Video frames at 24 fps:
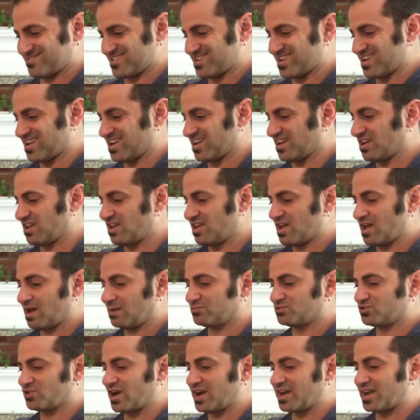
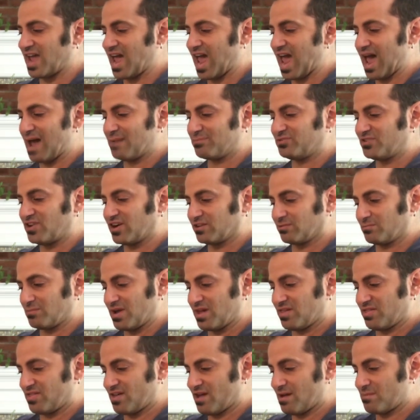I'm trying to abduct
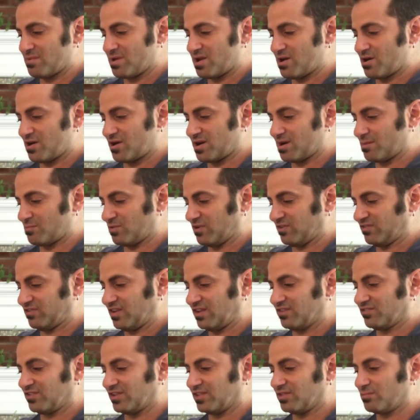my thumb here, and I'm
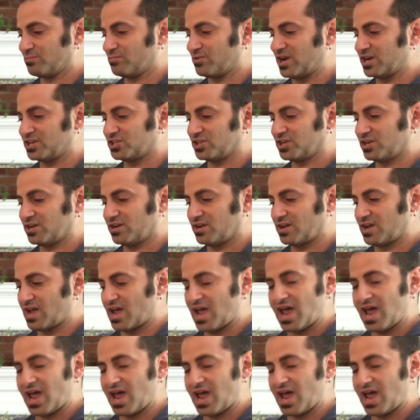resisting the pressure.